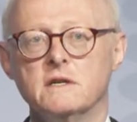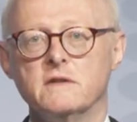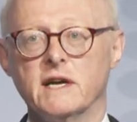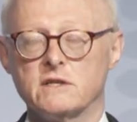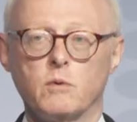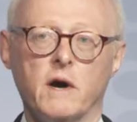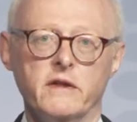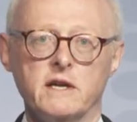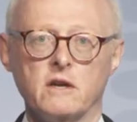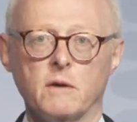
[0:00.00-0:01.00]
That's why
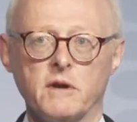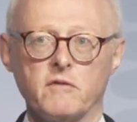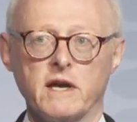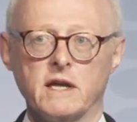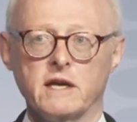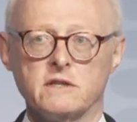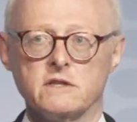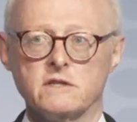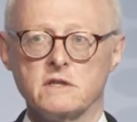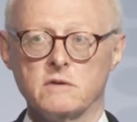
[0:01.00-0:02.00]
the economic
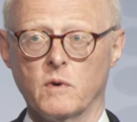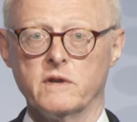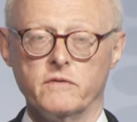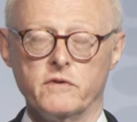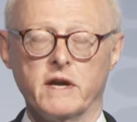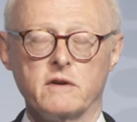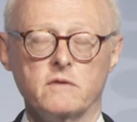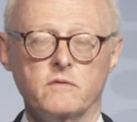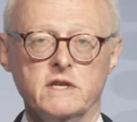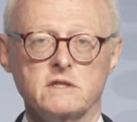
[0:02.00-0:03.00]
regulators, one of the re
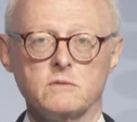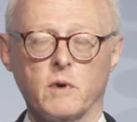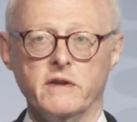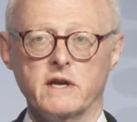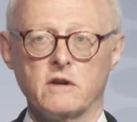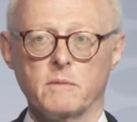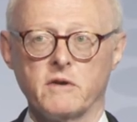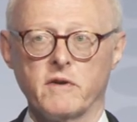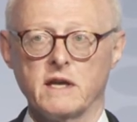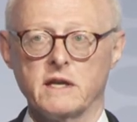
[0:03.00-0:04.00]
reasons why the economic
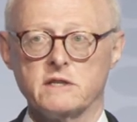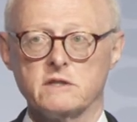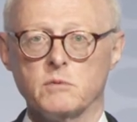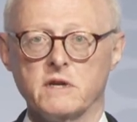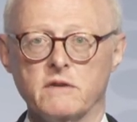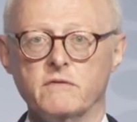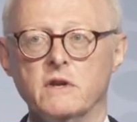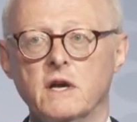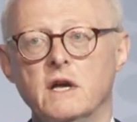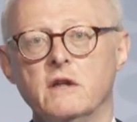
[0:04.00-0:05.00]
regulators were given
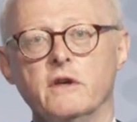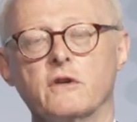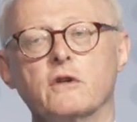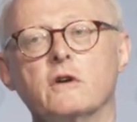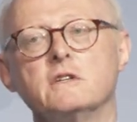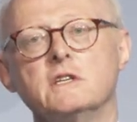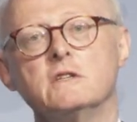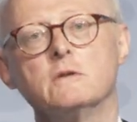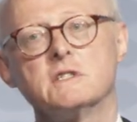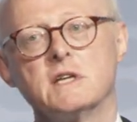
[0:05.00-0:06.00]
the authority
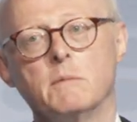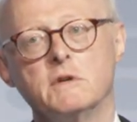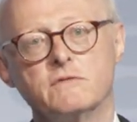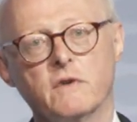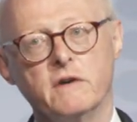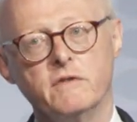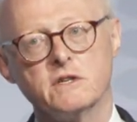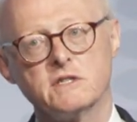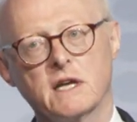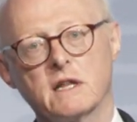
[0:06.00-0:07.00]
to establish five year
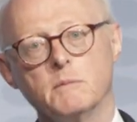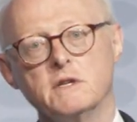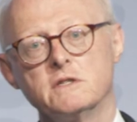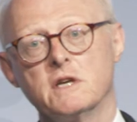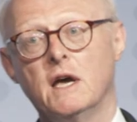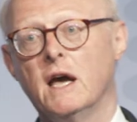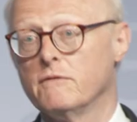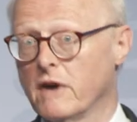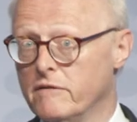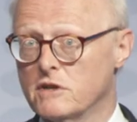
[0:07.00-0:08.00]
settlements.
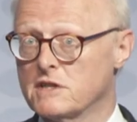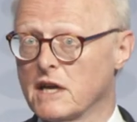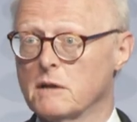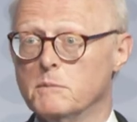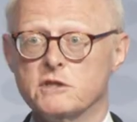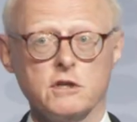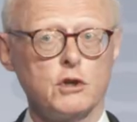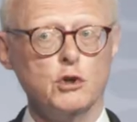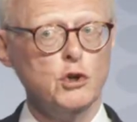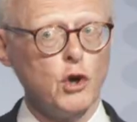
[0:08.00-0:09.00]
Five year settlements that
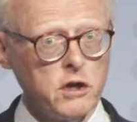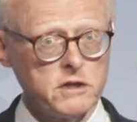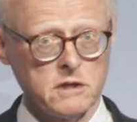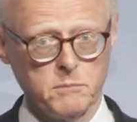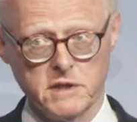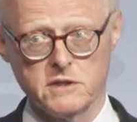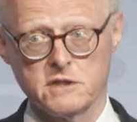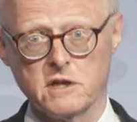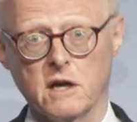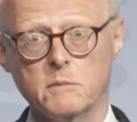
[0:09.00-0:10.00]
could not be
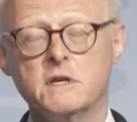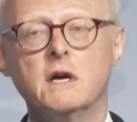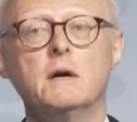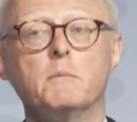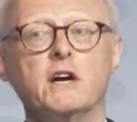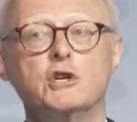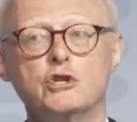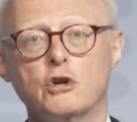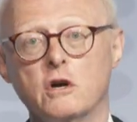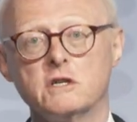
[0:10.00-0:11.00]
disturbed by
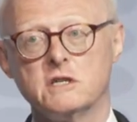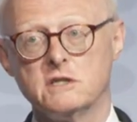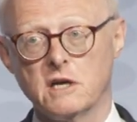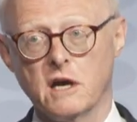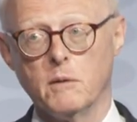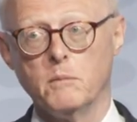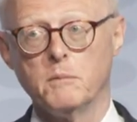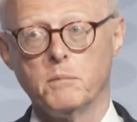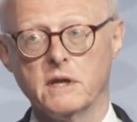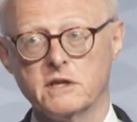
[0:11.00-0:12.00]
short term
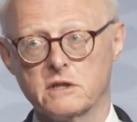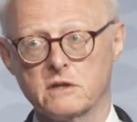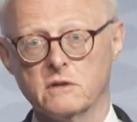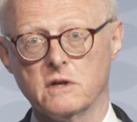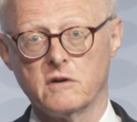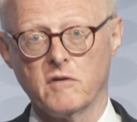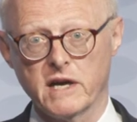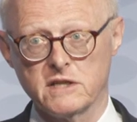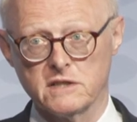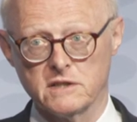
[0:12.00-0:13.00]
political
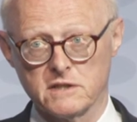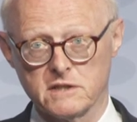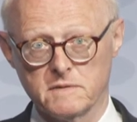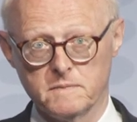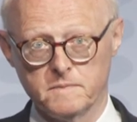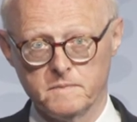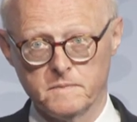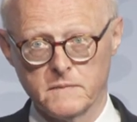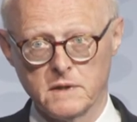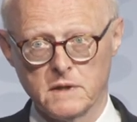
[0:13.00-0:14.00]
horizons.
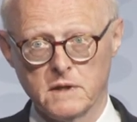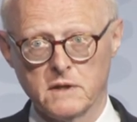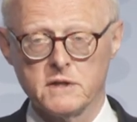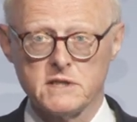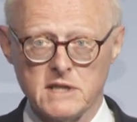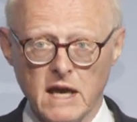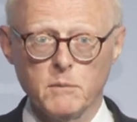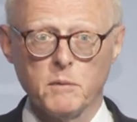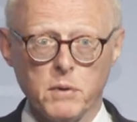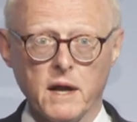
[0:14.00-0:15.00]
The same
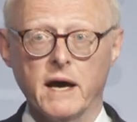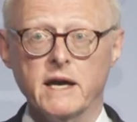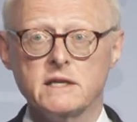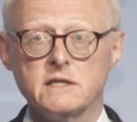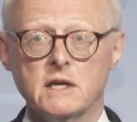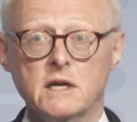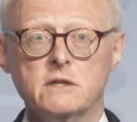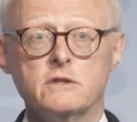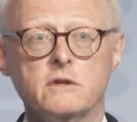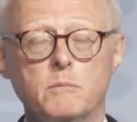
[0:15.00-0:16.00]
applies
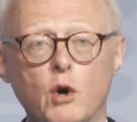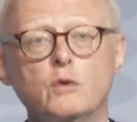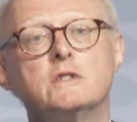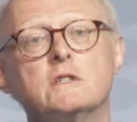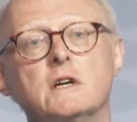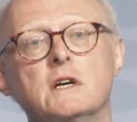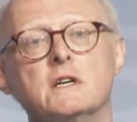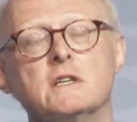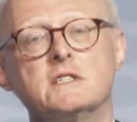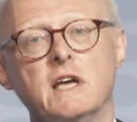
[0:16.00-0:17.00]
to the most
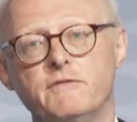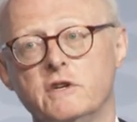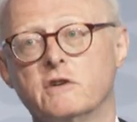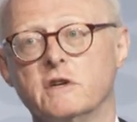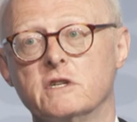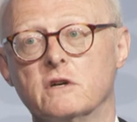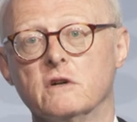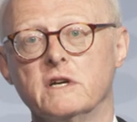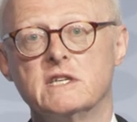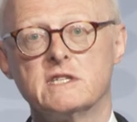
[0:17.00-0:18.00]
safety
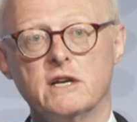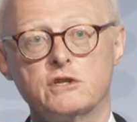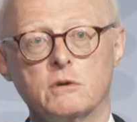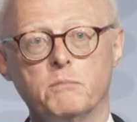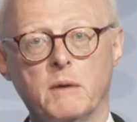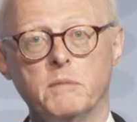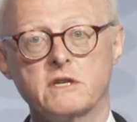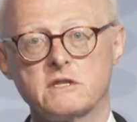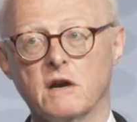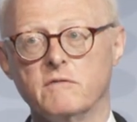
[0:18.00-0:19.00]
critical, essential public
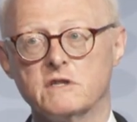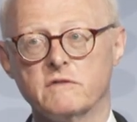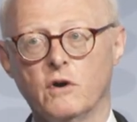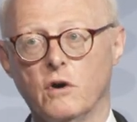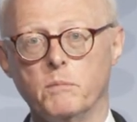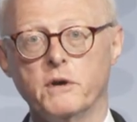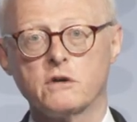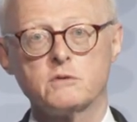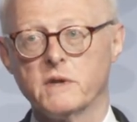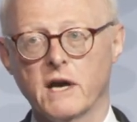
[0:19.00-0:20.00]
service of all,
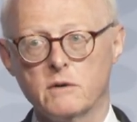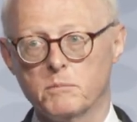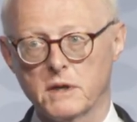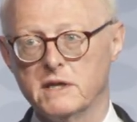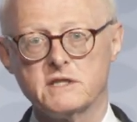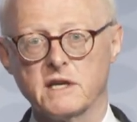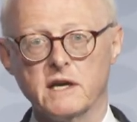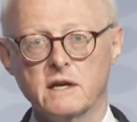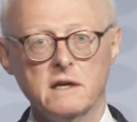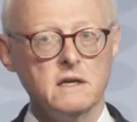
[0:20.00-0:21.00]
because without
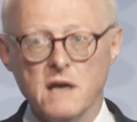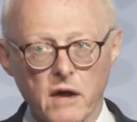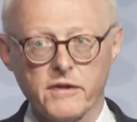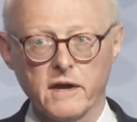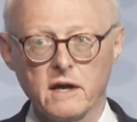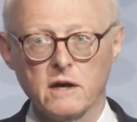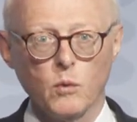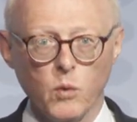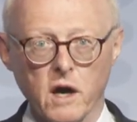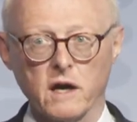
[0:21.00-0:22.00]
policing, nothing
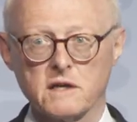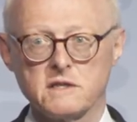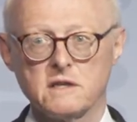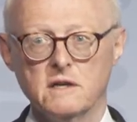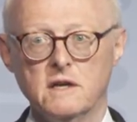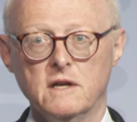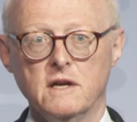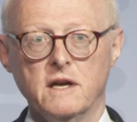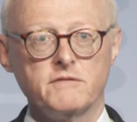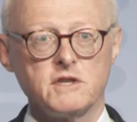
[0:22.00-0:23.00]
works.
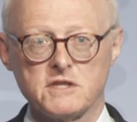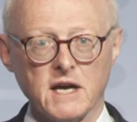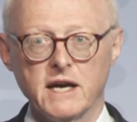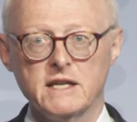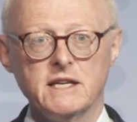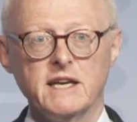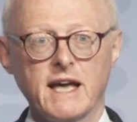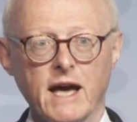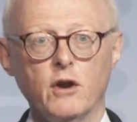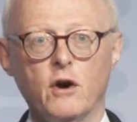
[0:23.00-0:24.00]
If society
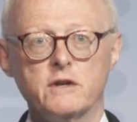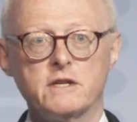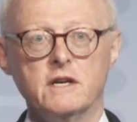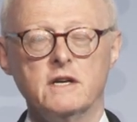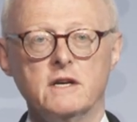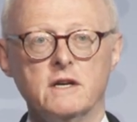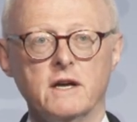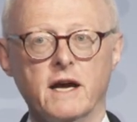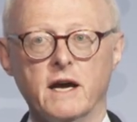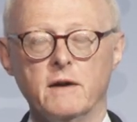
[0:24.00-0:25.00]
cannot
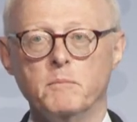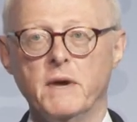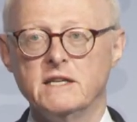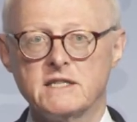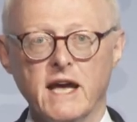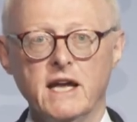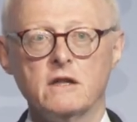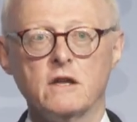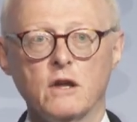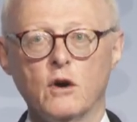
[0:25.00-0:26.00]
uh,
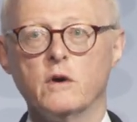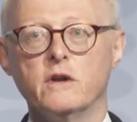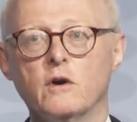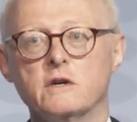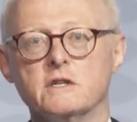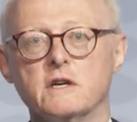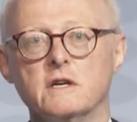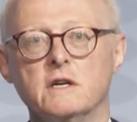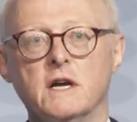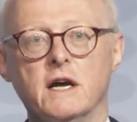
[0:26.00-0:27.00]
maintain law and order
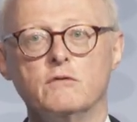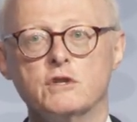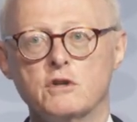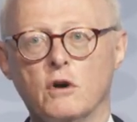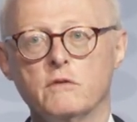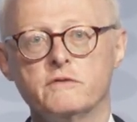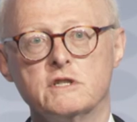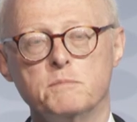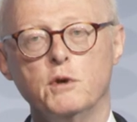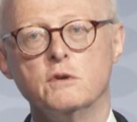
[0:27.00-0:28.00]
and resolve
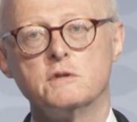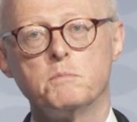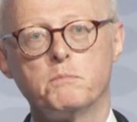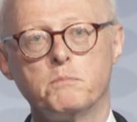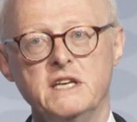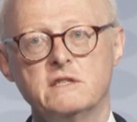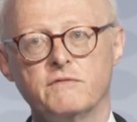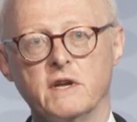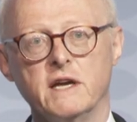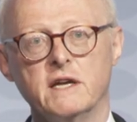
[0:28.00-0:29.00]
disputes
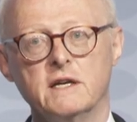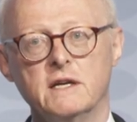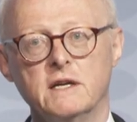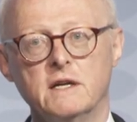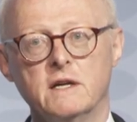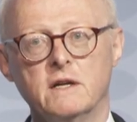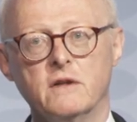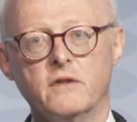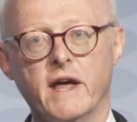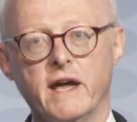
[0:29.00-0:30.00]
peacefully,
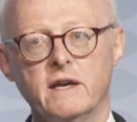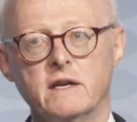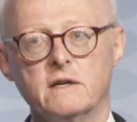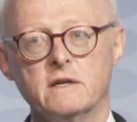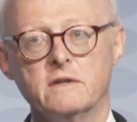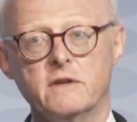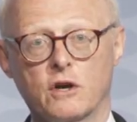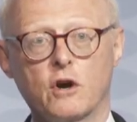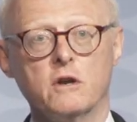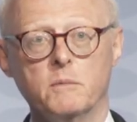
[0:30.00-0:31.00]
then the
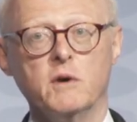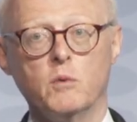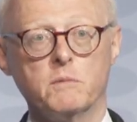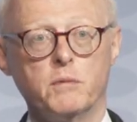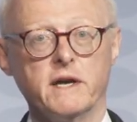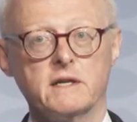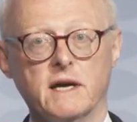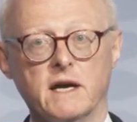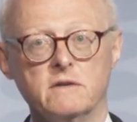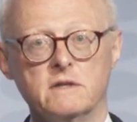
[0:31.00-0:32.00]
economy will break
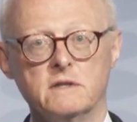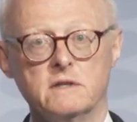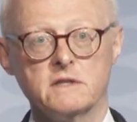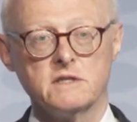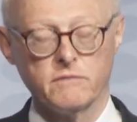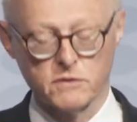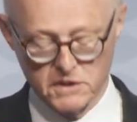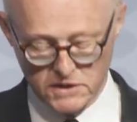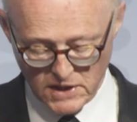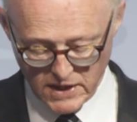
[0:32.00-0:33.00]
down. Civil
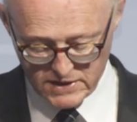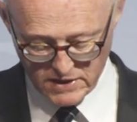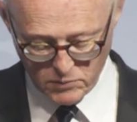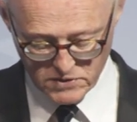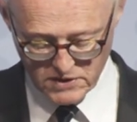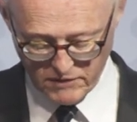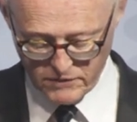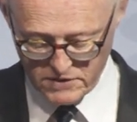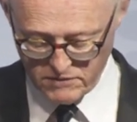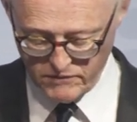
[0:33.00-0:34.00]
society will
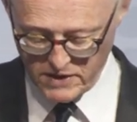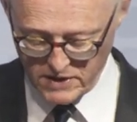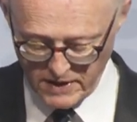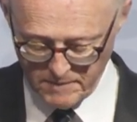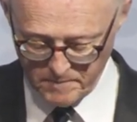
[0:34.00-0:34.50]
suffer severely.